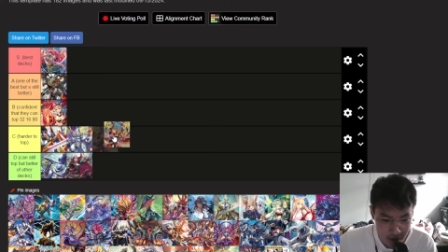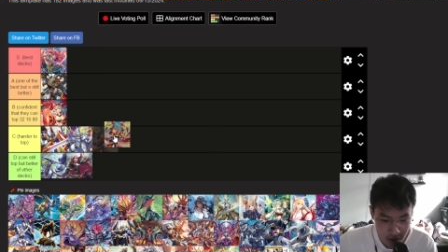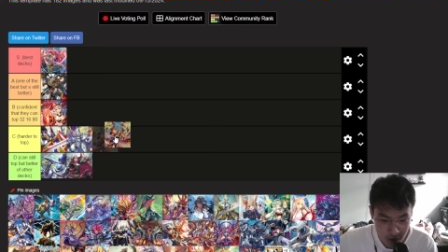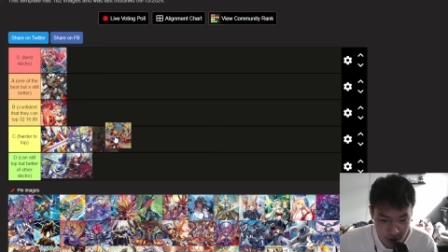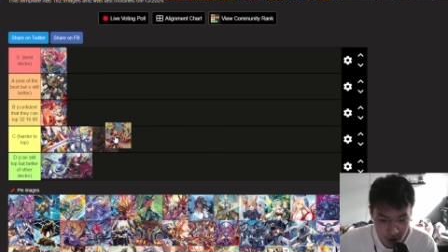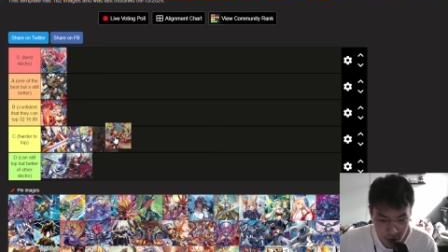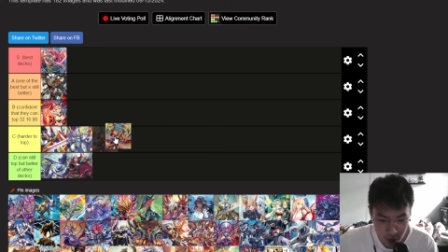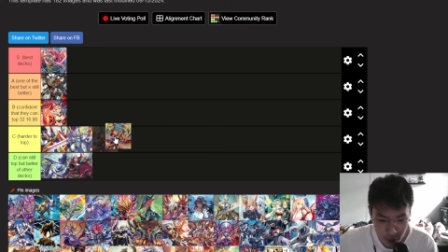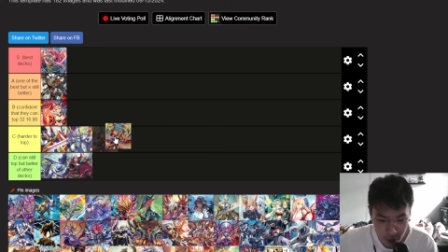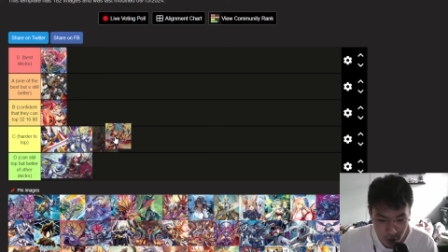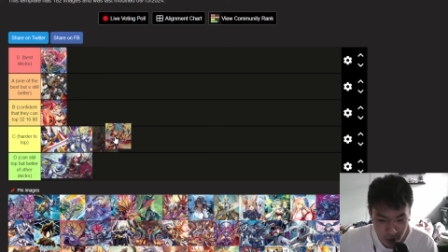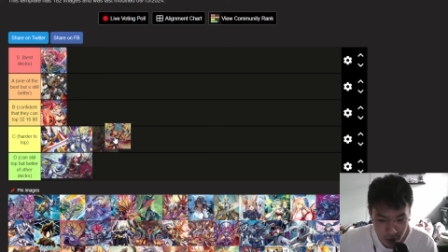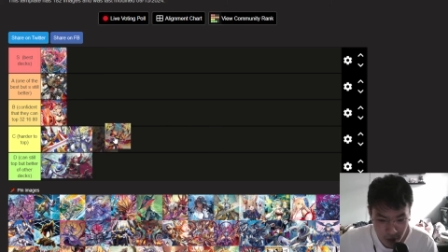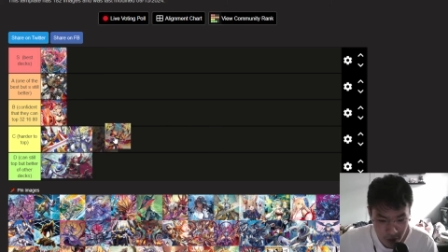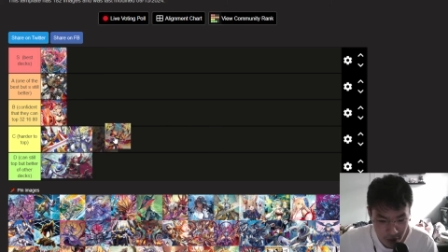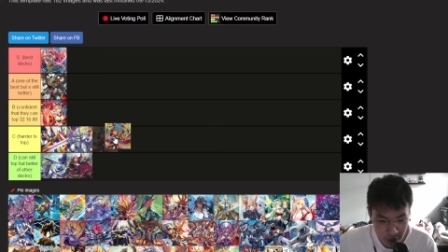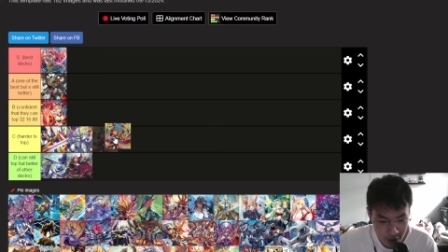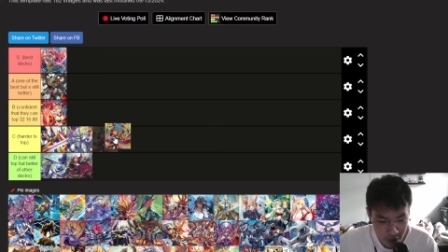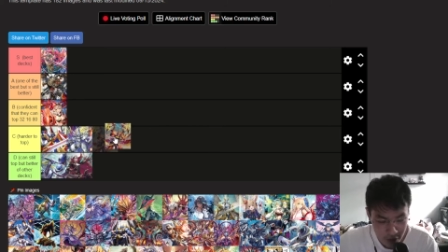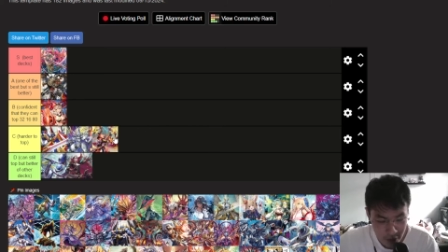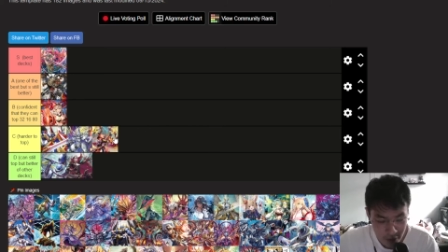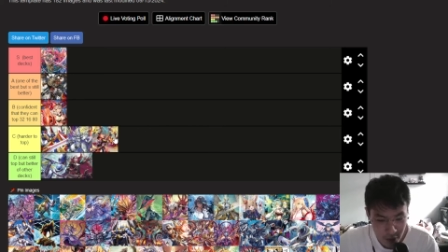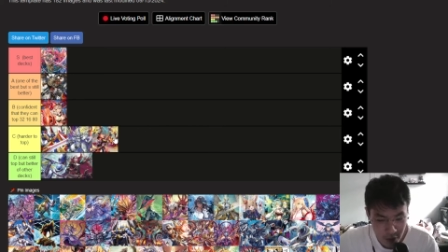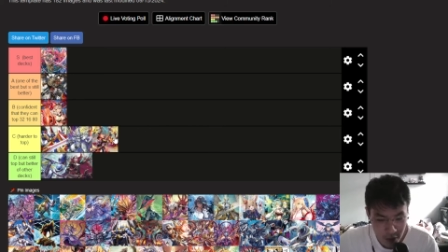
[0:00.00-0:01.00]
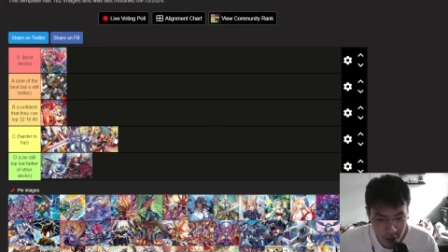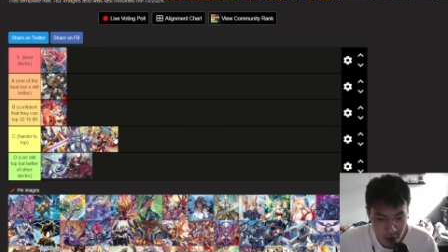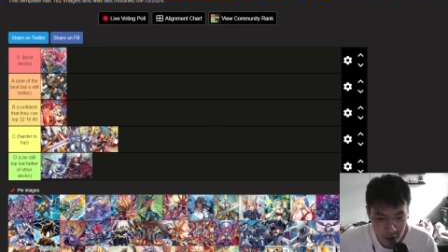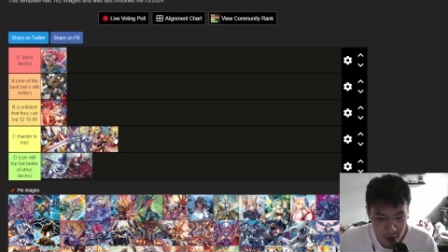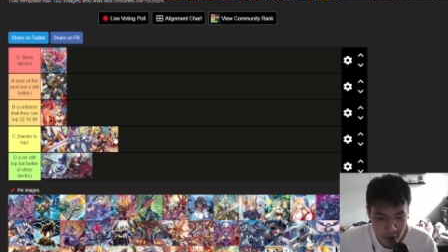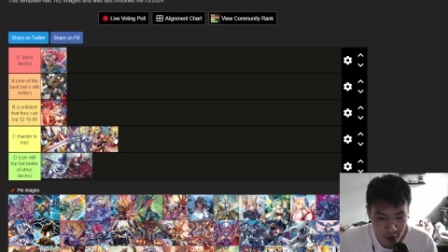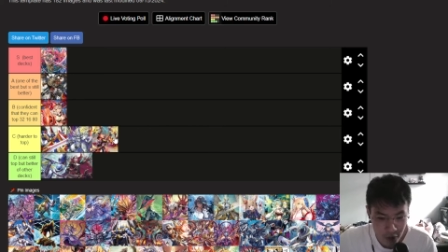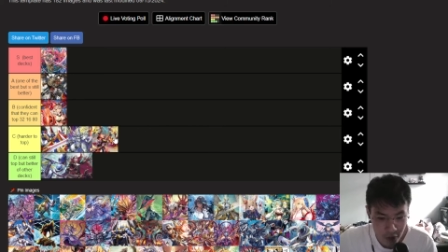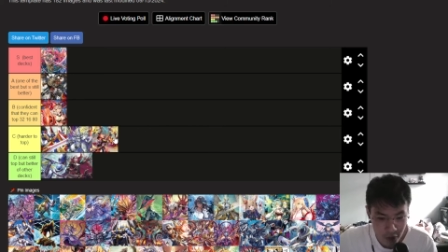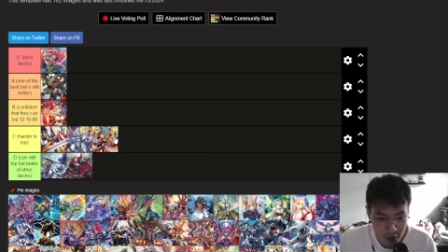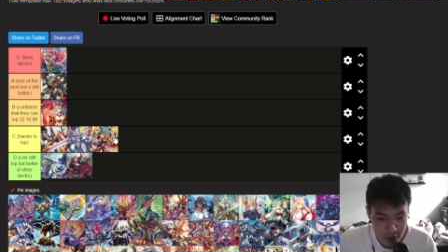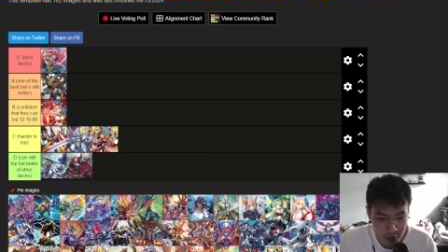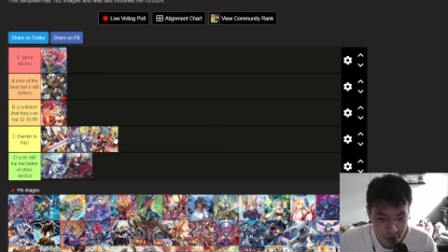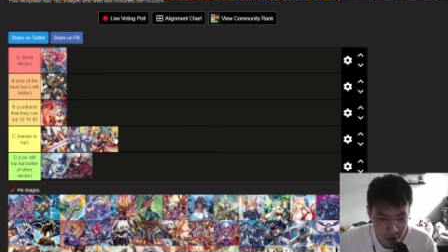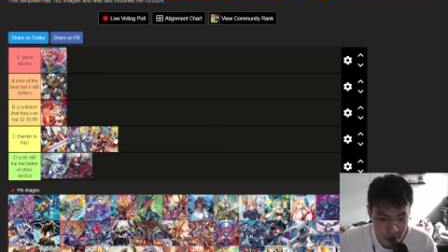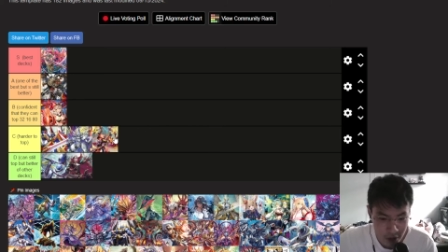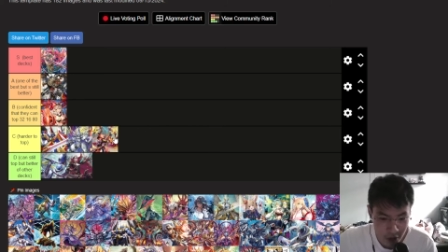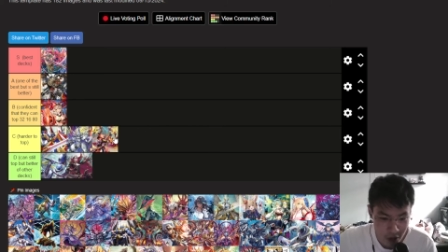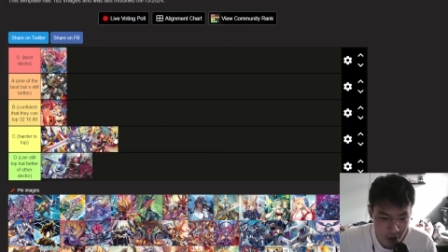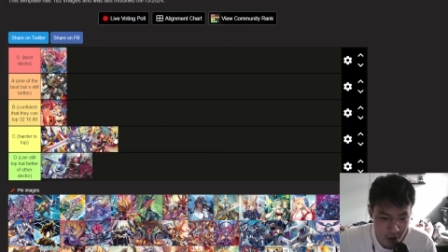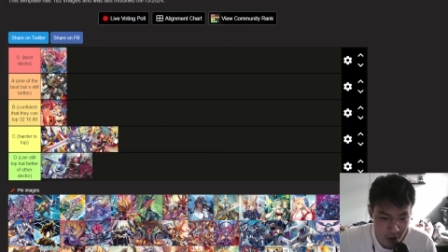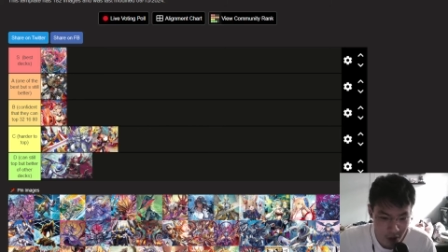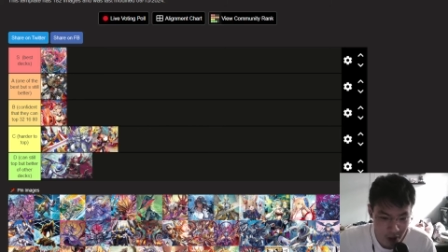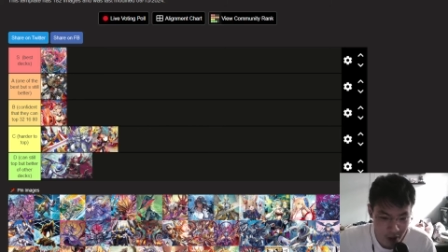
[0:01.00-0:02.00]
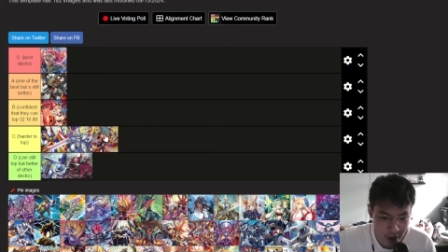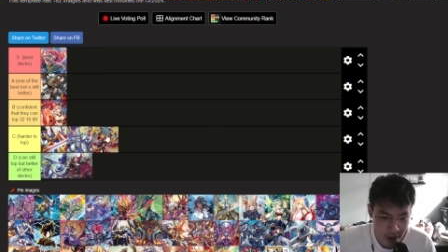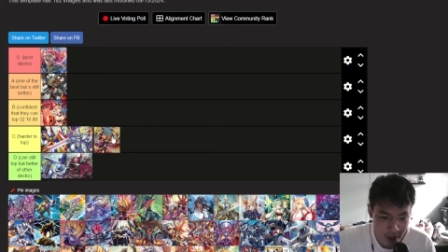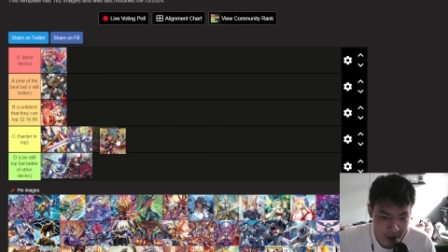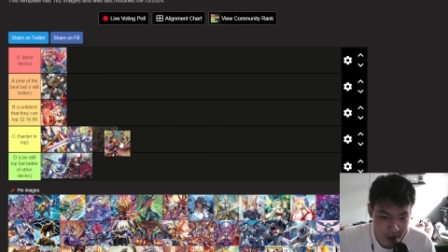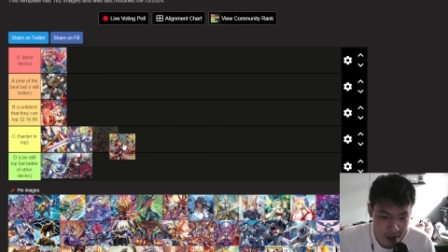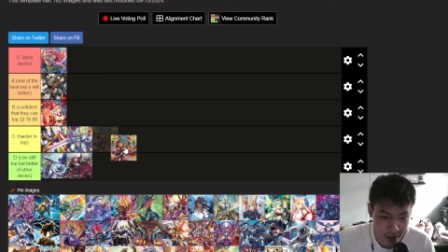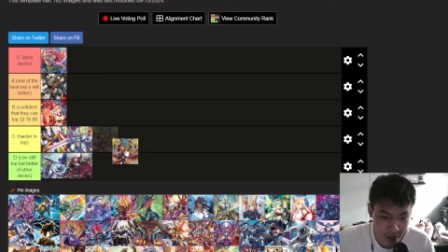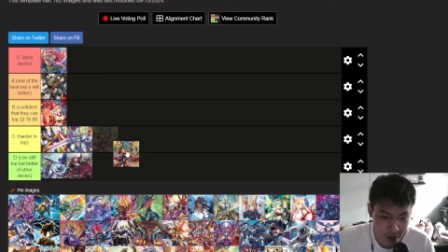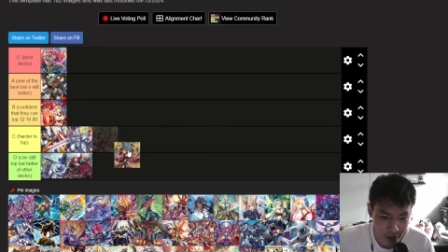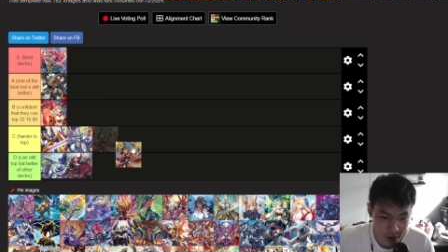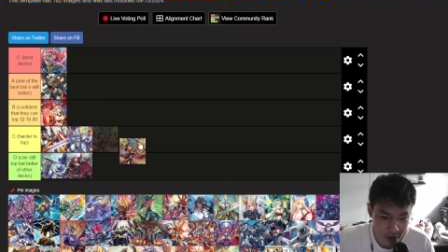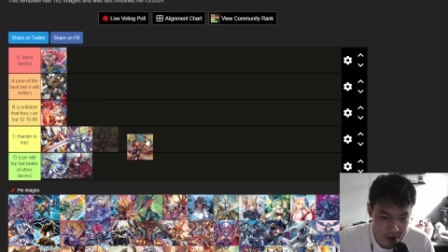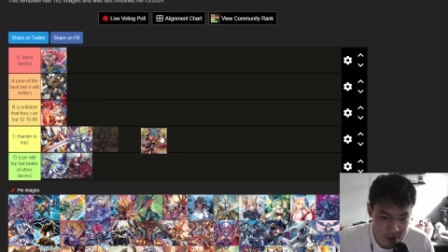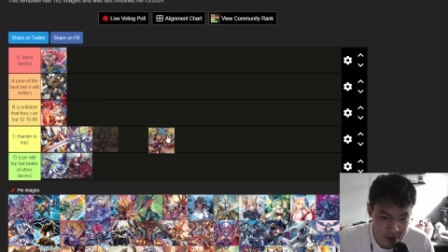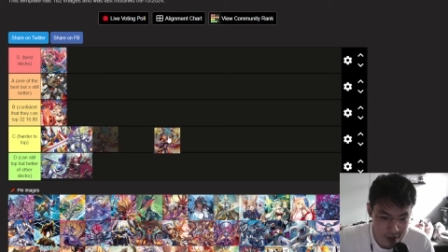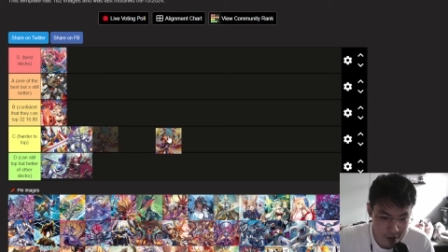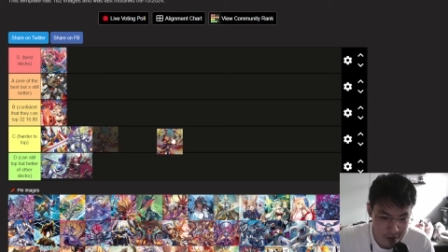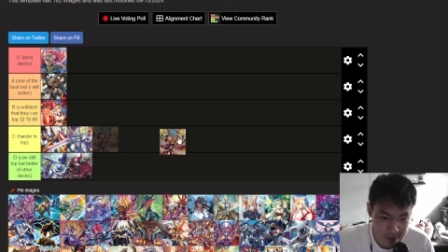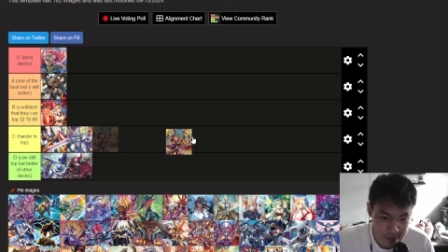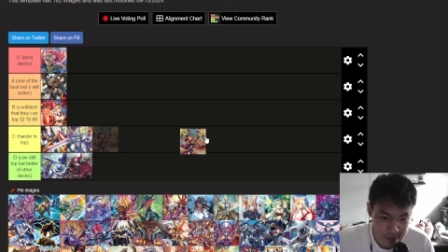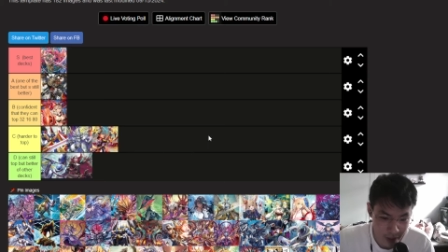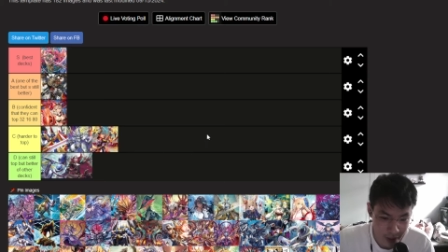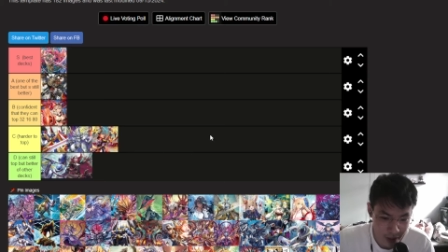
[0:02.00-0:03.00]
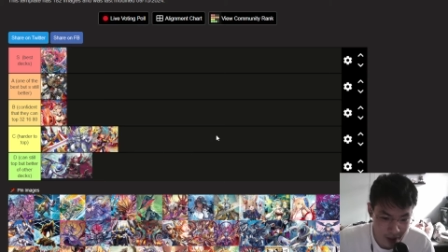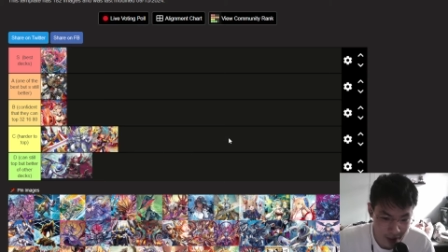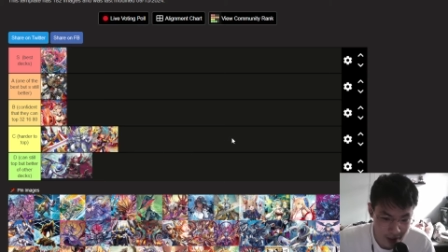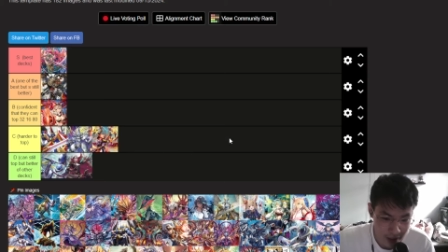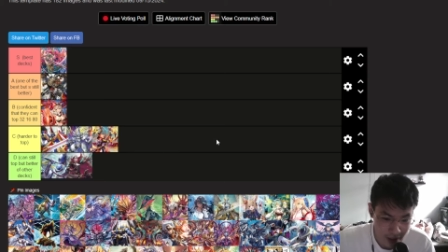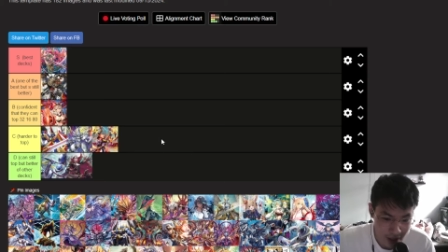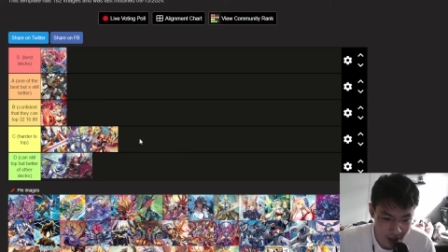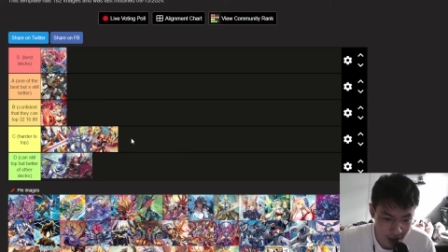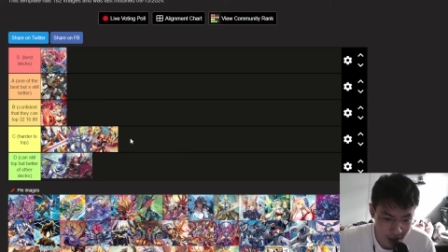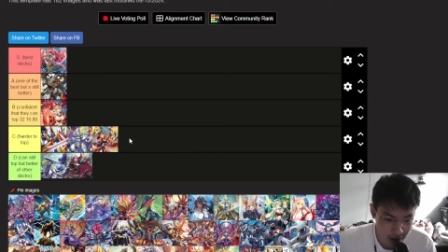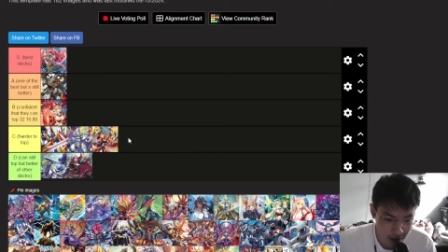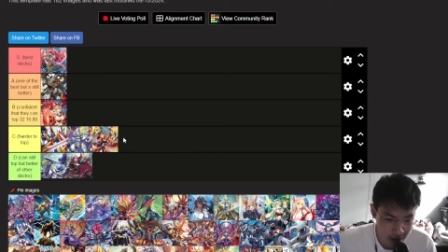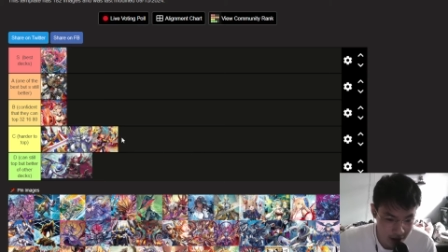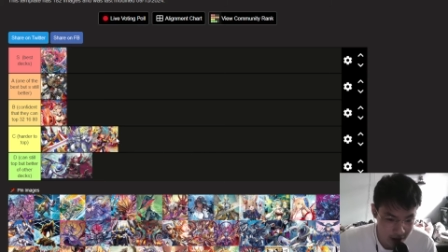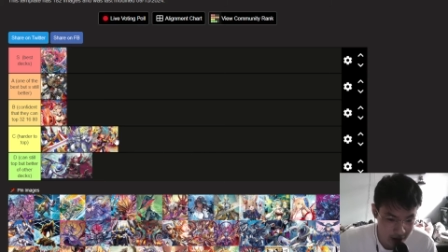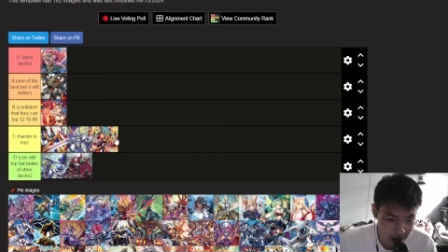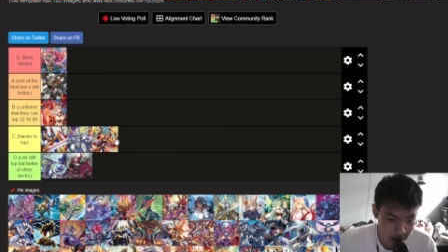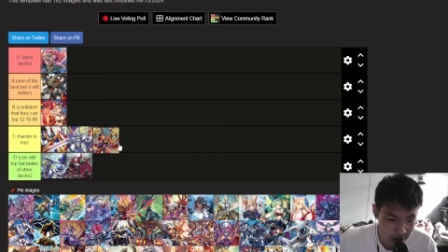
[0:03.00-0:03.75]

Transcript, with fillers: So even when you go first without the multi-attack, you still have bigger attacks.